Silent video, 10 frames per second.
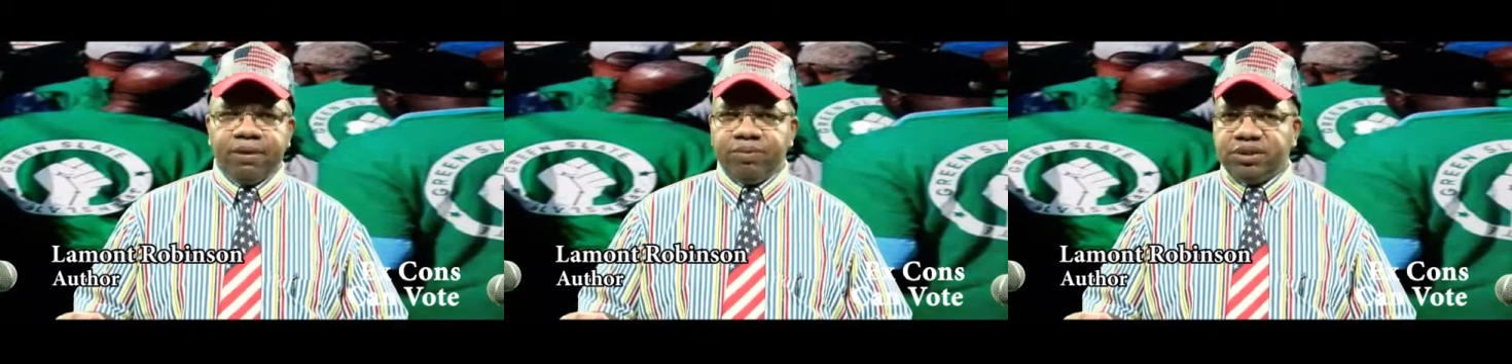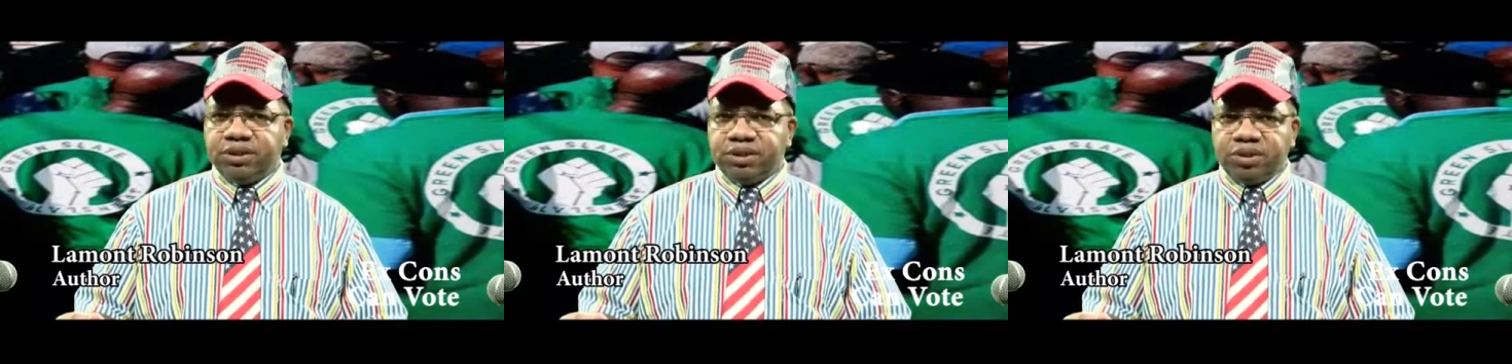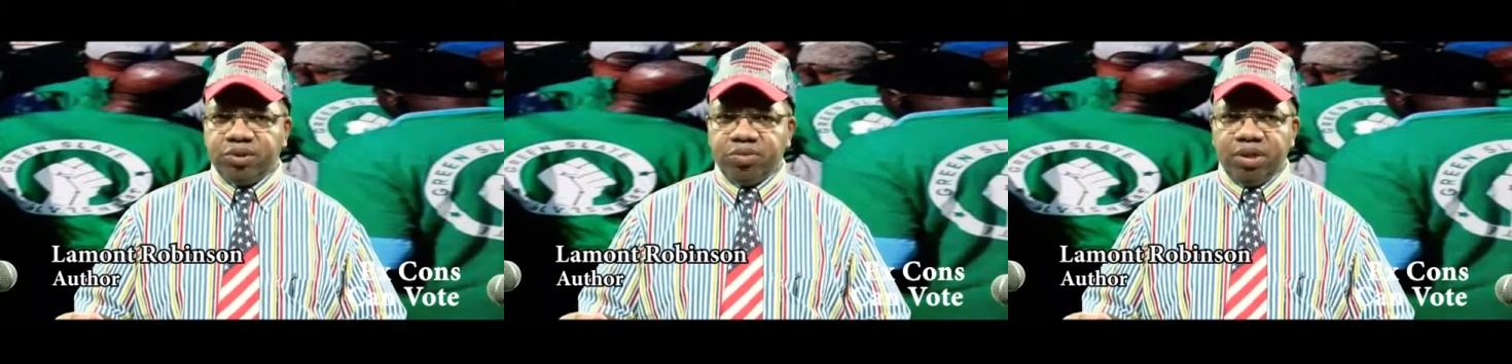which is
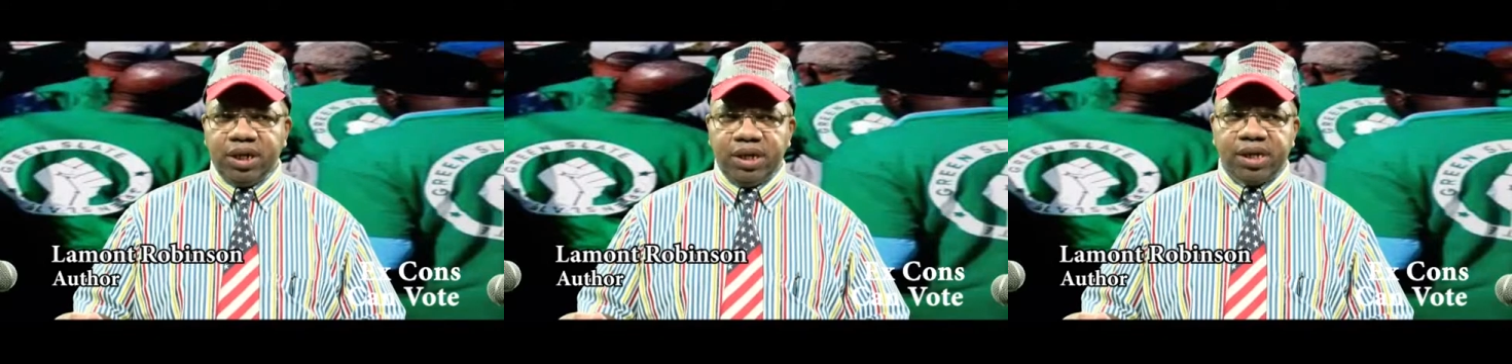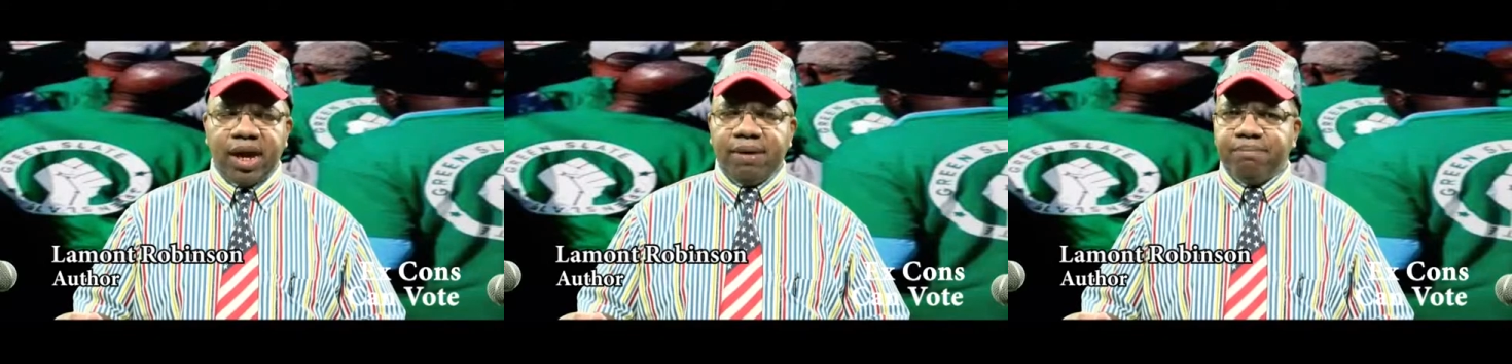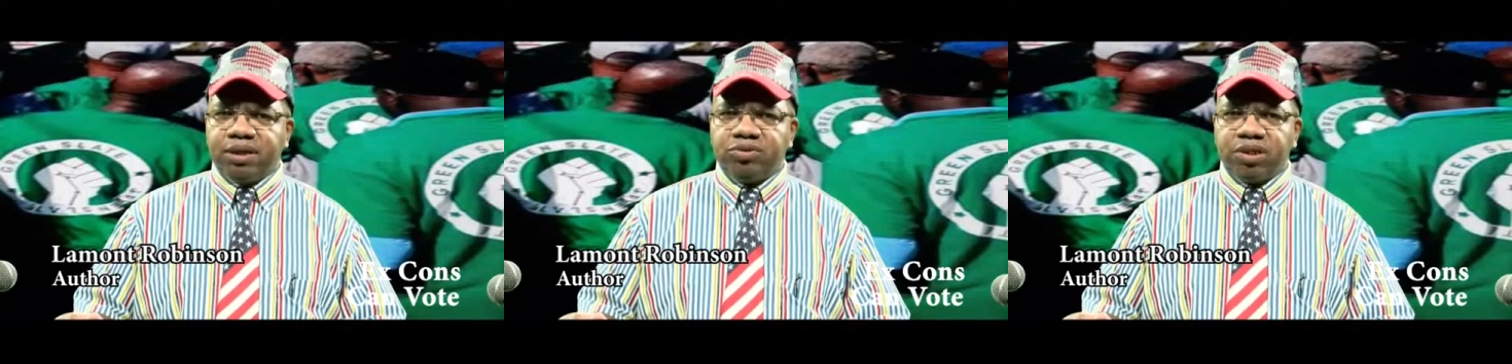totally
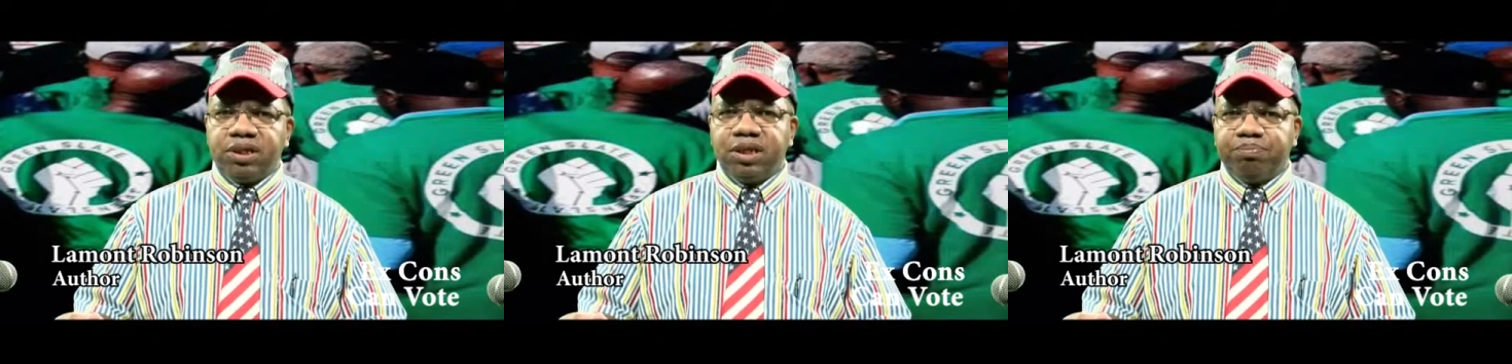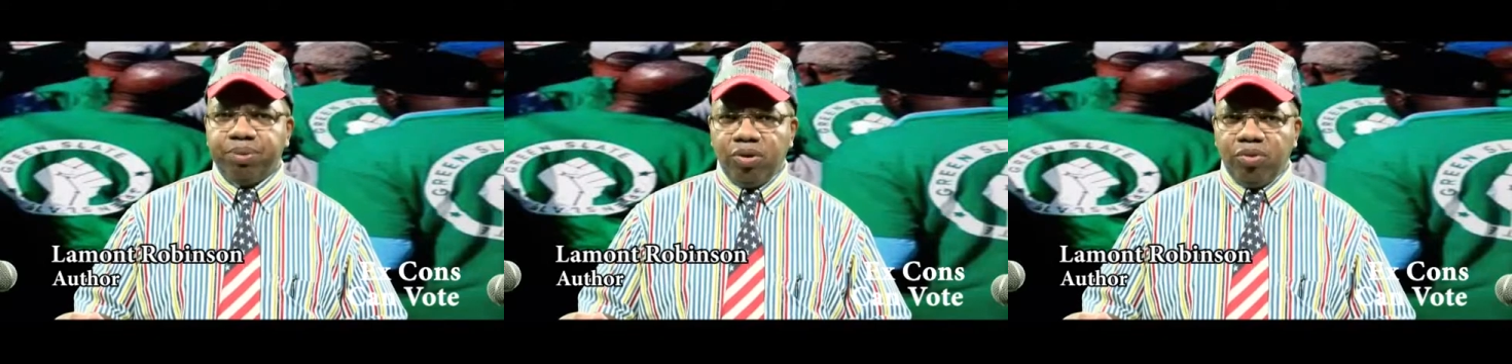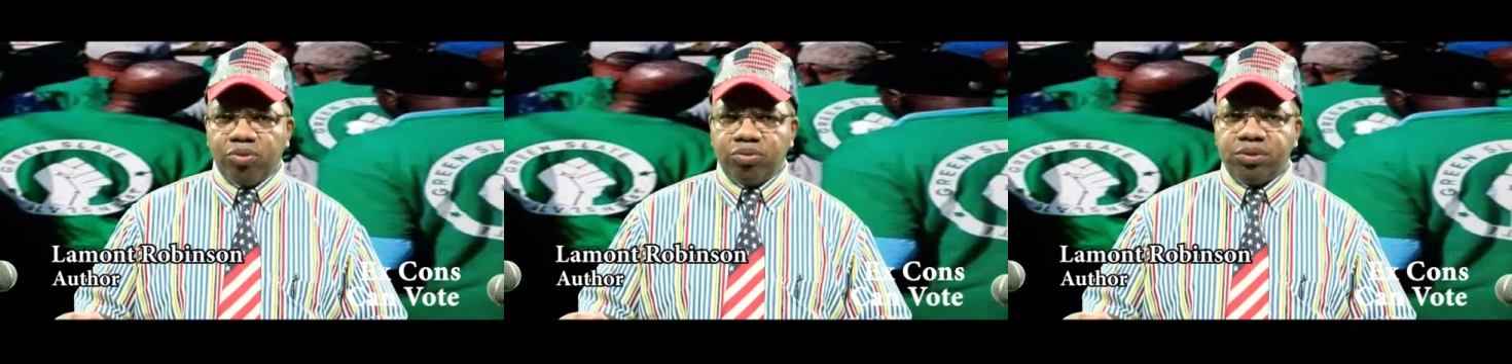diametrically
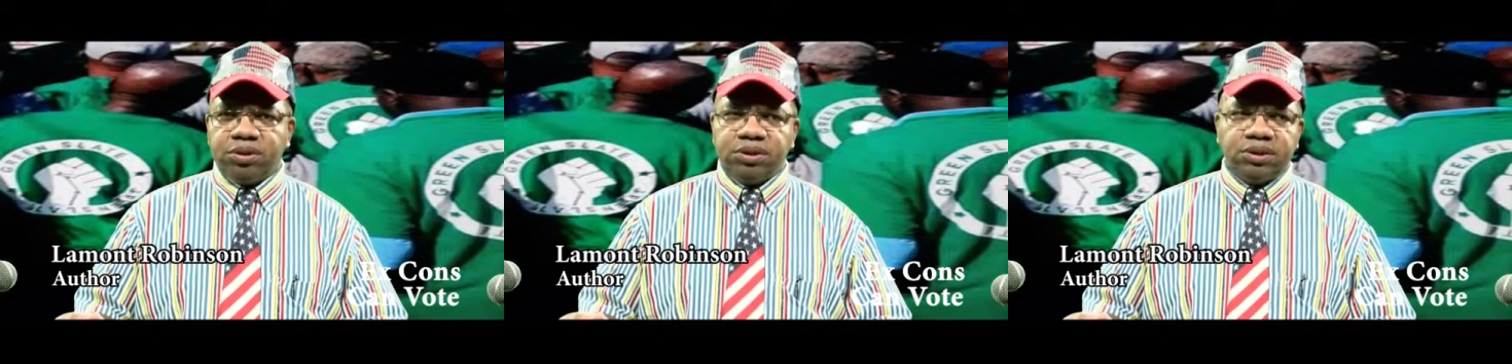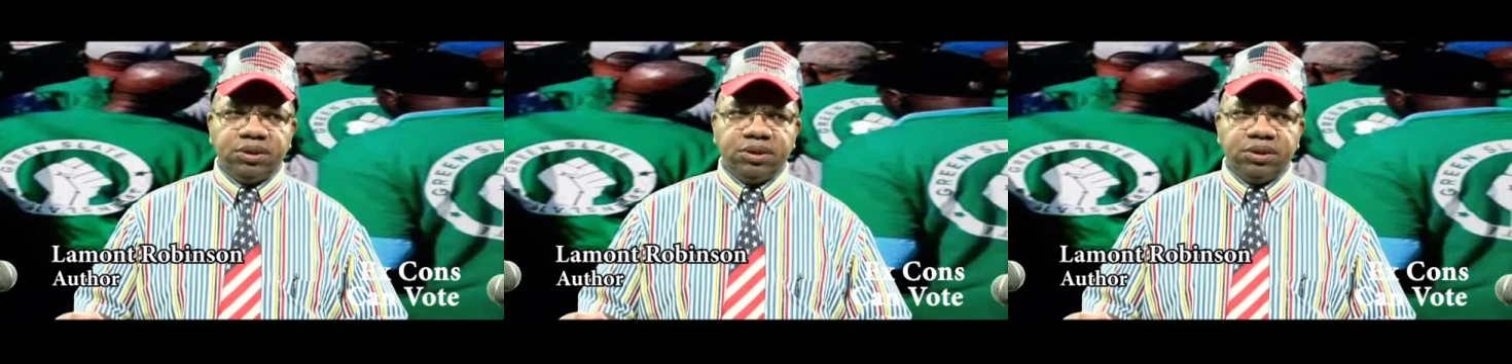opposed